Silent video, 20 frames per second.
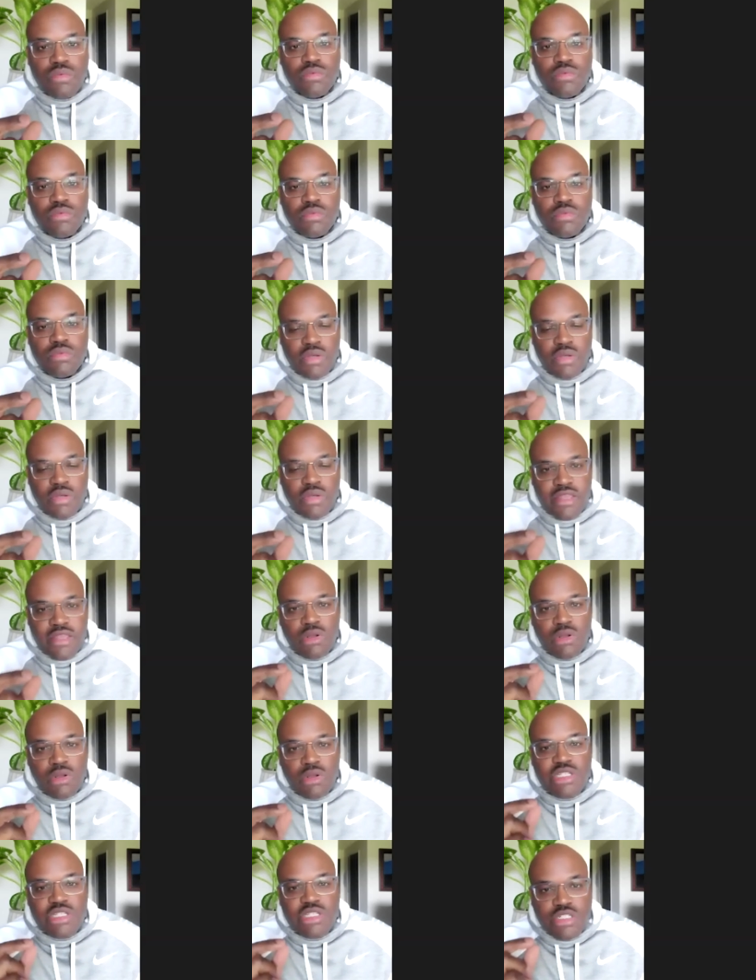Okay. You want to be
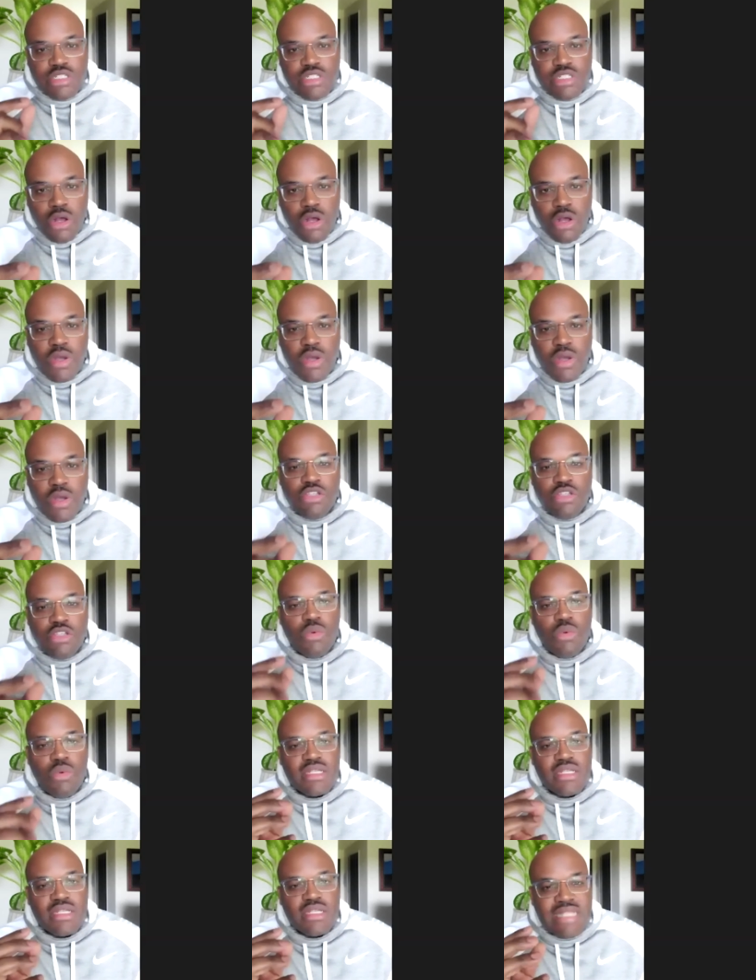slow and you don't want to
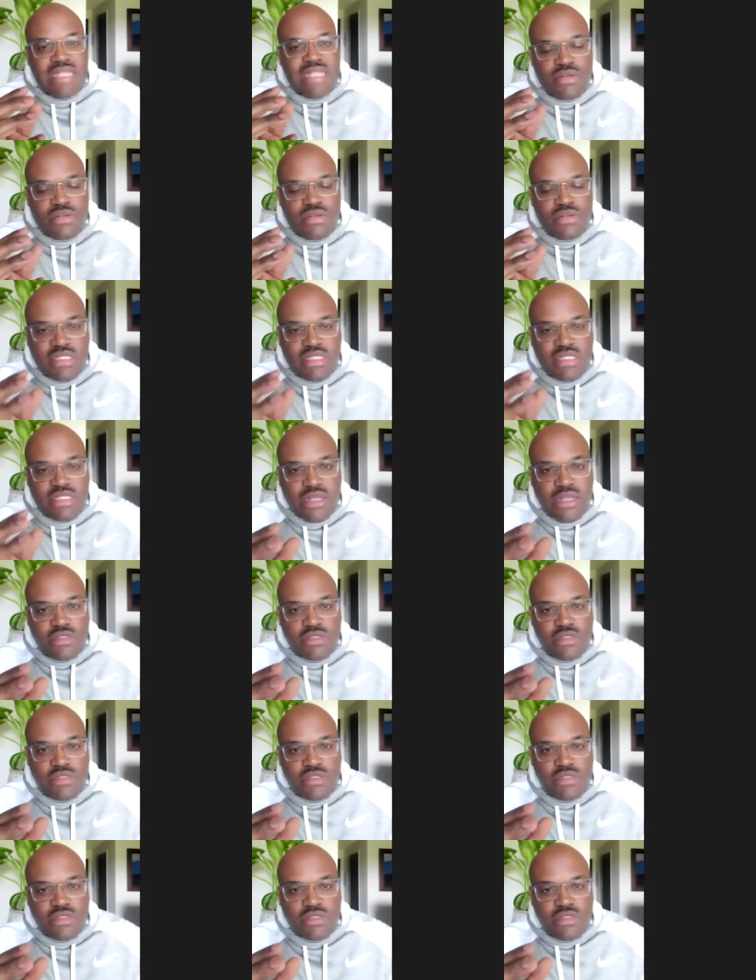sound salesy.